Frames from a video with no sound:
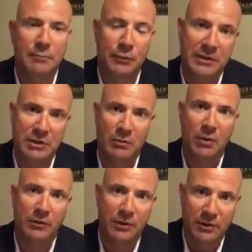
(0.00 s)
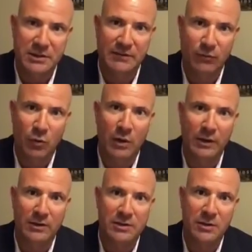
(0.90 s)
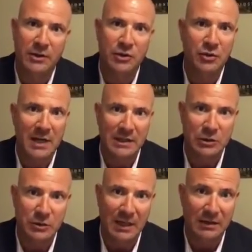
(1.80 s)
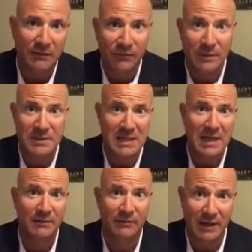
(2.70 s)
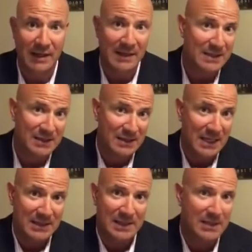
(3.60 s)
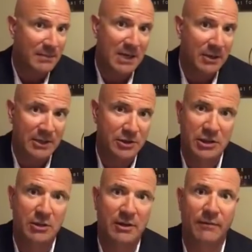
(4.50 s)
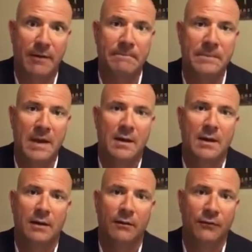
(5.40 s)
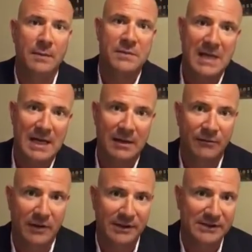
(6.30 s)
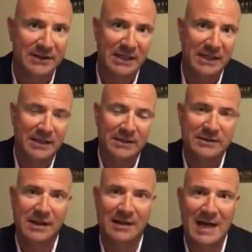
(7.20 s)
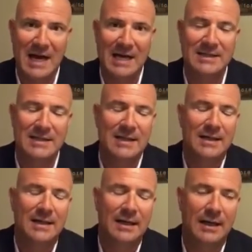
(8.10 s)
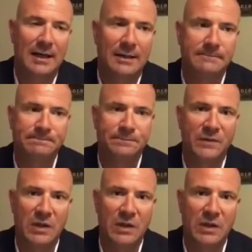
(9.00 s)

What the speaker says: print your own currency for oil, and so they're trying to do that. The flip side of that, and that's a matter of national security for them. The flip side of this is that for